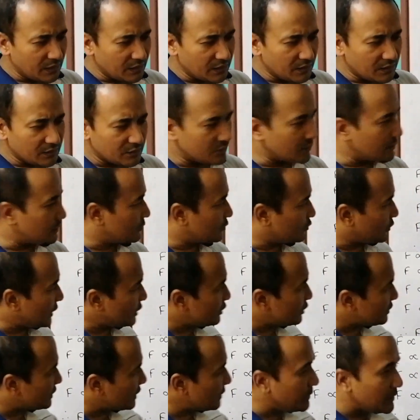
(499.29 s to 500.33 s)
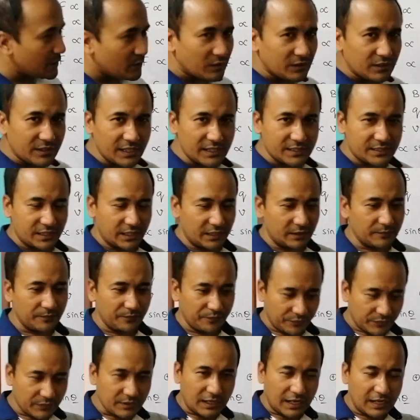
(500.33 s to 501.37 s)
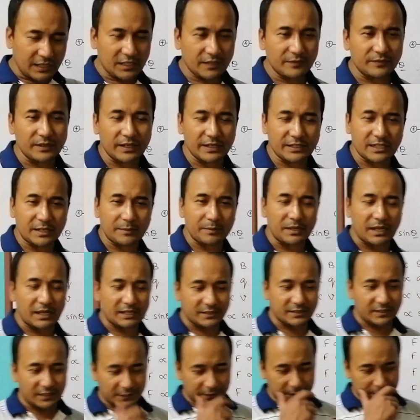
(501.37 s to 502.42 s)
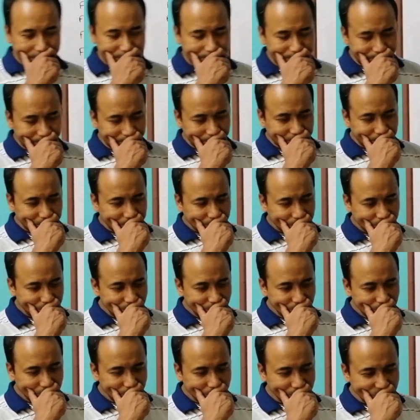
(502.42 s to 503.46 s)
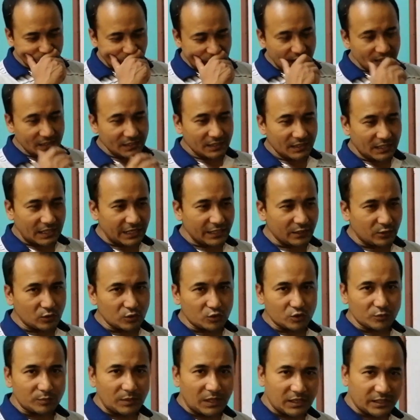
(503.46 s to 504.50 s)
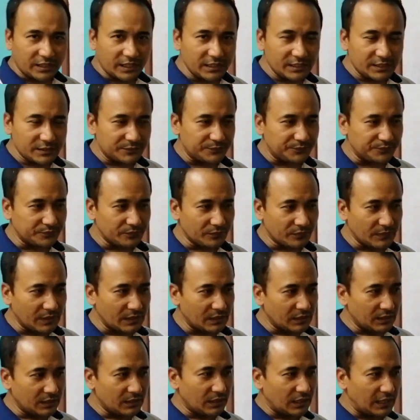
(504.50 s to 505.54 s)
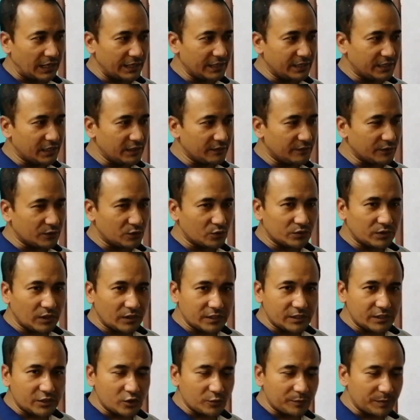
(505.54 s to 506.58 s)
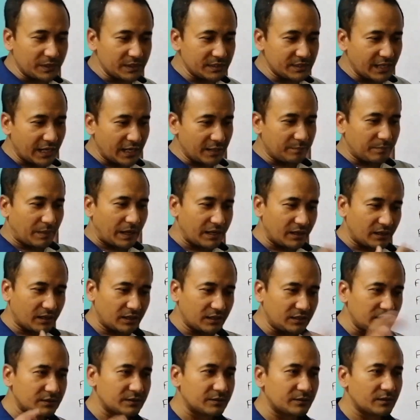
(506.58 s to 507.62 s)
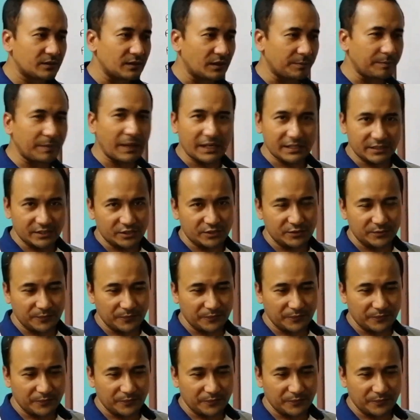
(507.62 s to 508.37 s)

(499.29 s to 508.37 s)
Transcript: So why should they be equal? They say, I give example as thus. I go to market, I give 2000 rupees and buy a pant.